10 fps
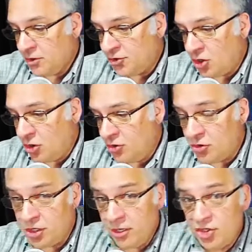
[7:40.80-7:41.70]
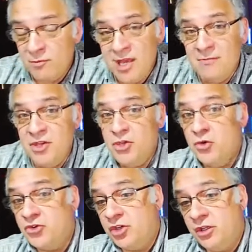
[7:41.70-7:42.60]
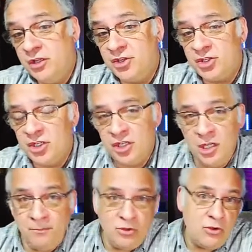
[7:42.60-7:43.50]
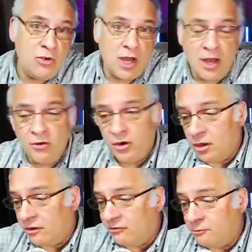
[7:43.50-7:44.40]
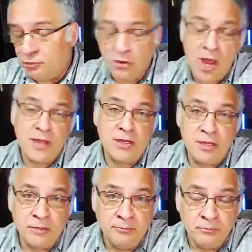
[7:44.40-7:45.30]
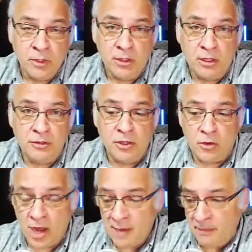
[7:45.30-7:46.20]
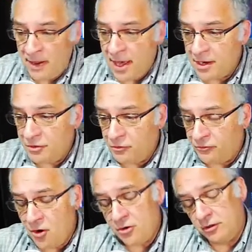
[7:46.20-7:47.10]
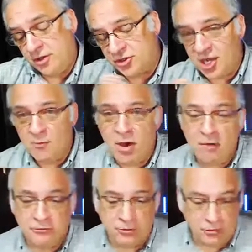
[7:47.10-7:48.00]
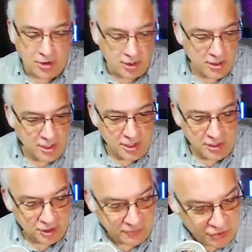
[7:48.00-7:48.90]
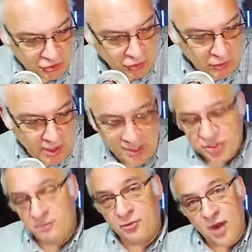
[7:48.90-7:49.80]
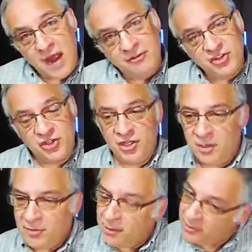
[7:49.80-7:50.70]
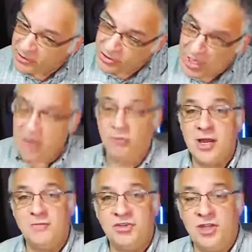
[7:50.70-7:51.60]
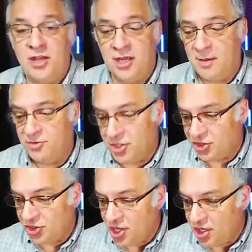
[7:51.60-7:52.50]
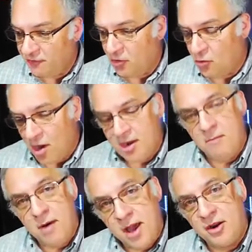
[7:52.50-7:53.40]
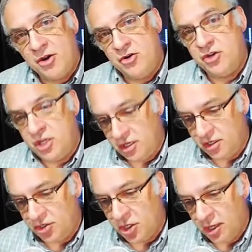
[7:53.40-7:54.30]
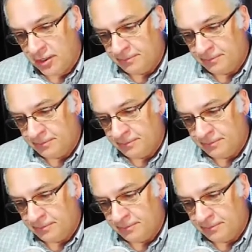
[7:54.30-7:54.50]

So your kids may be using this to keep you out of prying in their iPad and their phone. And listen, I'm all for individual rights and privacy. That's not what I'm saying. I'm just saying if you want to monitor your kids